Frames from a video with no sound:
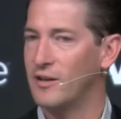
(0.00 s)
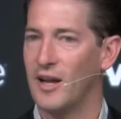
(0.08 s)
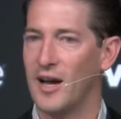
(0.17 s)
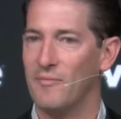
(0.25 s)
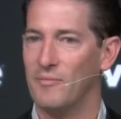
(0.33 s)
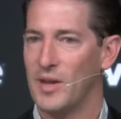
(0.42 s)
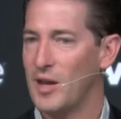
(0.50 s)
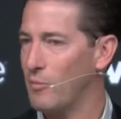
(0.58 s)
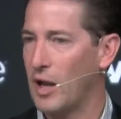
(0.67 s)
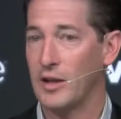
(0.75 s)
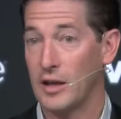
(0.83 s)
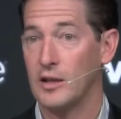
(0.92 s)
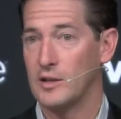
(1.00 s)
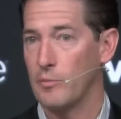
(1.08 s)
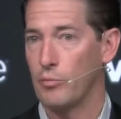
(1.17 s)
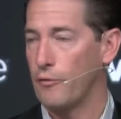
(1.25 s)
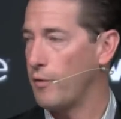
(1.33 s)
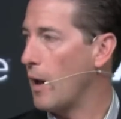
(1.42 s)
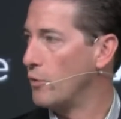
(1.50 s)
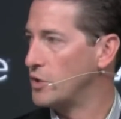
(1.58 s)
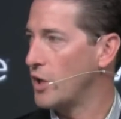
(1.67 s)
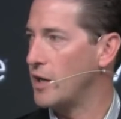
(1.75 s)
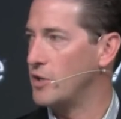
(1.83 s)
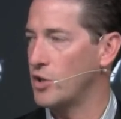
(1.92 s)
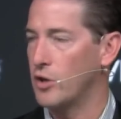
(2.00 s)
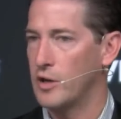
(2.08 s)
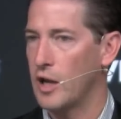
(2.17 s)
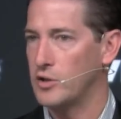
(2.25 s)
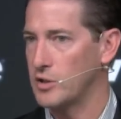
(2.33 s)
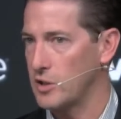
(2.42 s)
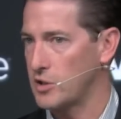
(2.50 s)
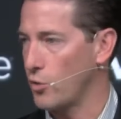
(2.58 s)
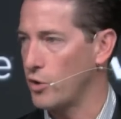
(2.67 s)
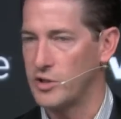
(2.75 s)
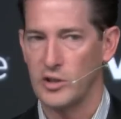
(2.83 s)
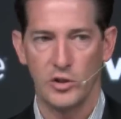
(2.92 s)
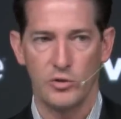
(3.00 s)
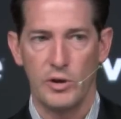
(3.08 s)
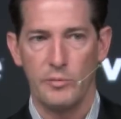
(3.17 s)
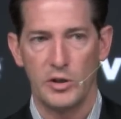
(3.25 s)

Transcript: Um, but I think it is a profound change on not just the storage industry,